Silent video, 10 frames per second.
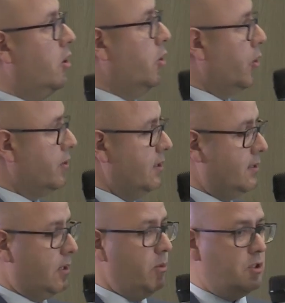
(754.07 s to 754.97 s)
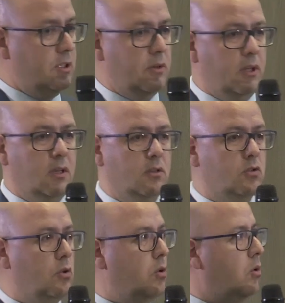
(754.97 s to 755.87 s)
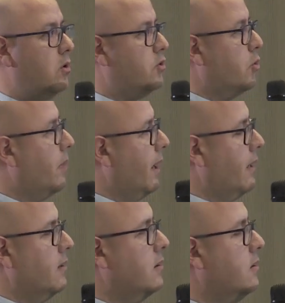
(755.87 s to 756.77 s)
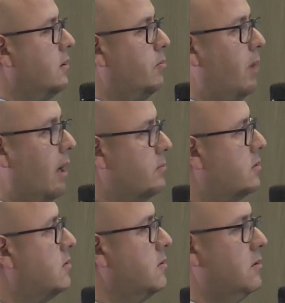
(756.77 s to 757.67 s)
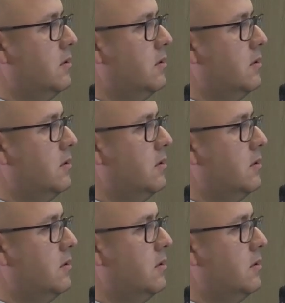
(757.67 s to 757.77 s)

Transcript: Your rotating machinery, so turbine, pumps,